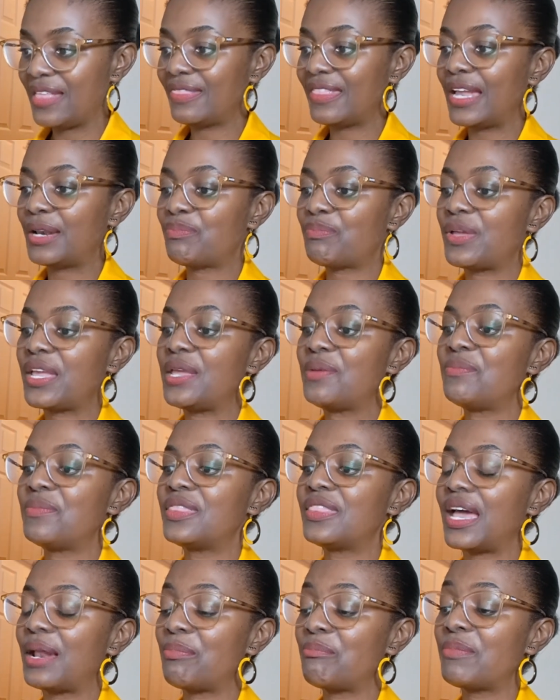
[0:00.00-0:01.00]
that
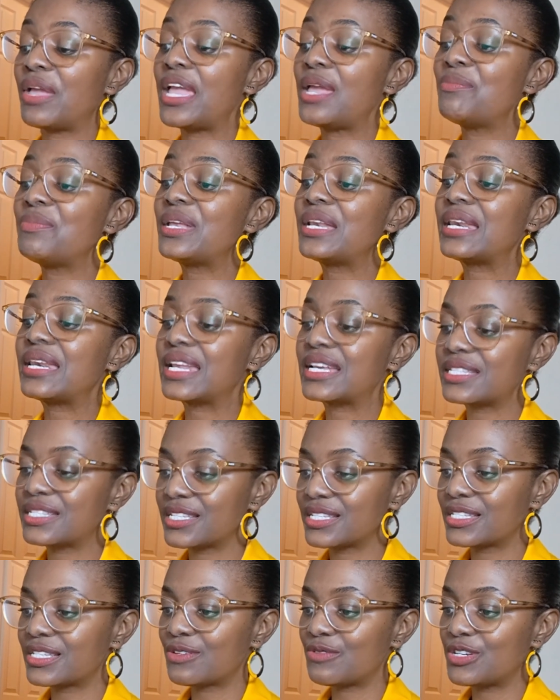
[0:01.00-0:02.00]
may be
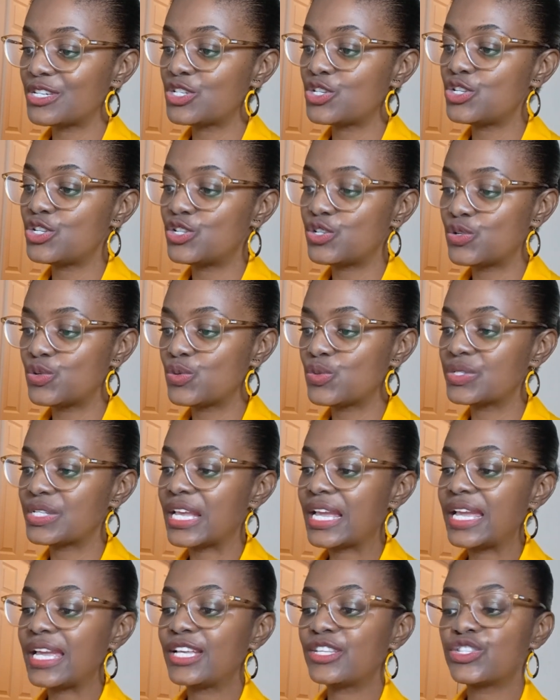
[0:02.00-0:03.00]
necessary to use
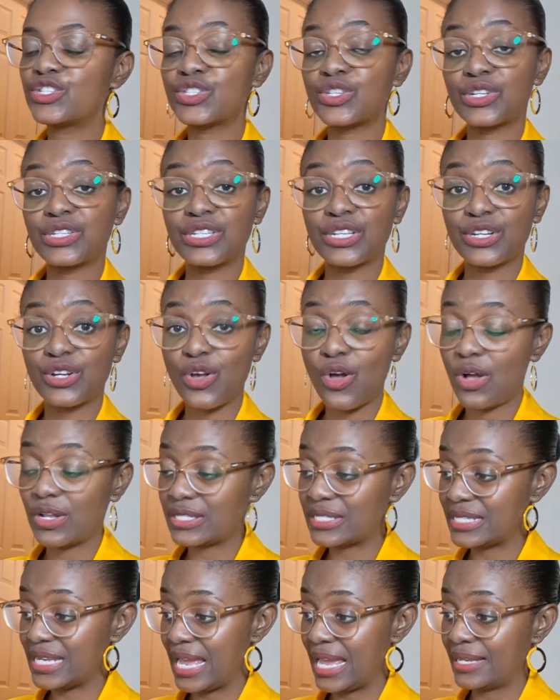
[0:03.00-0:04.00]
in certain
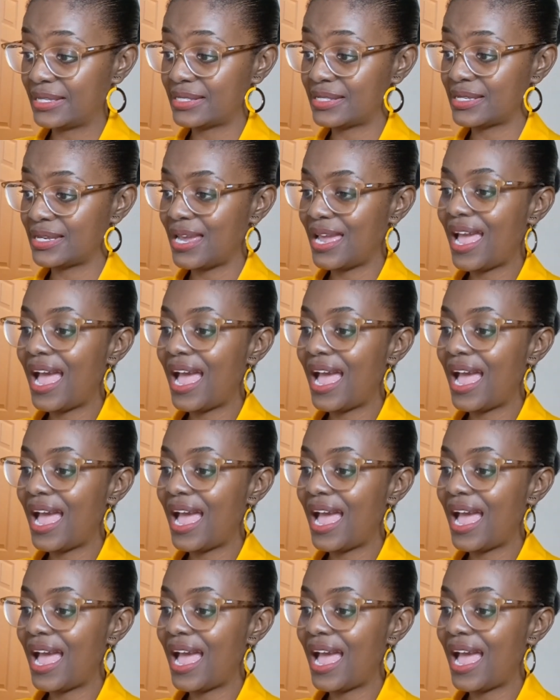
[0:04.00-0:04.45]
contexts.